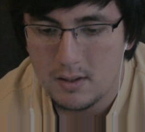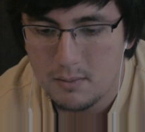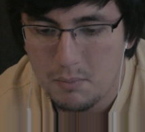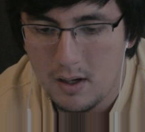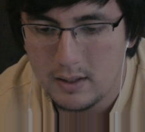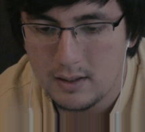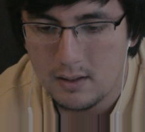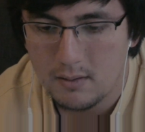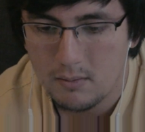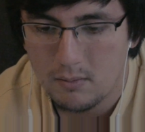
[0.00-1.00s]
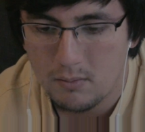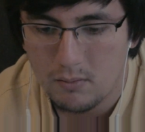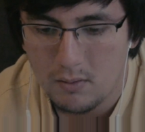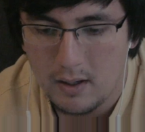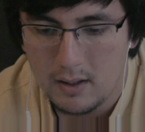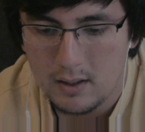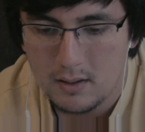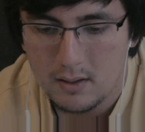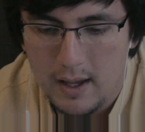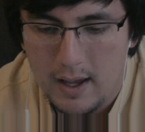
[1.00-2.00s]
was spawning right
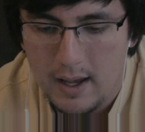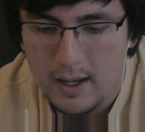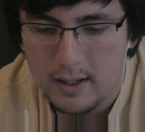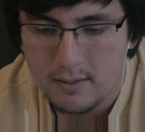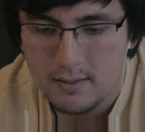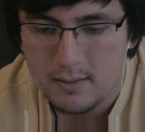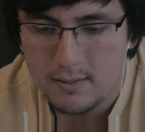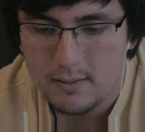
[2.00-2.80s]
at